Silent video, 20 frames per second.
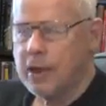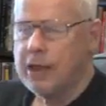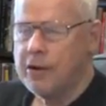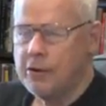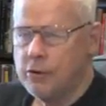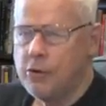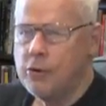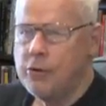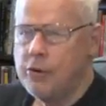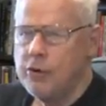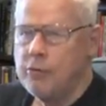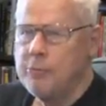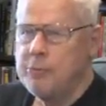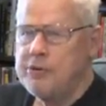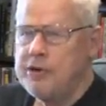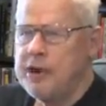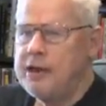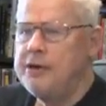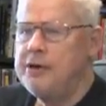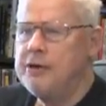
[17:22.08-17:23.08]
Right. Who are you
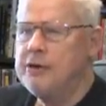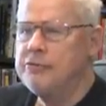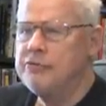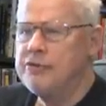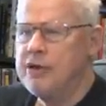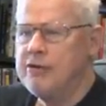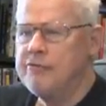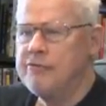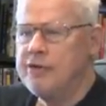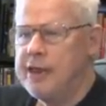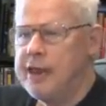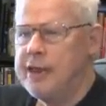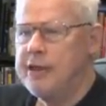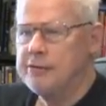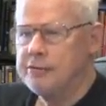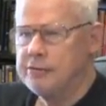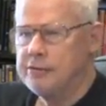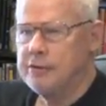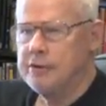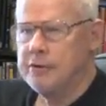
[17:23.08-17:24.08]
protecting yourself
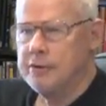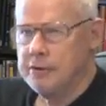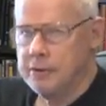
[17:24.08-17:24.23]
against?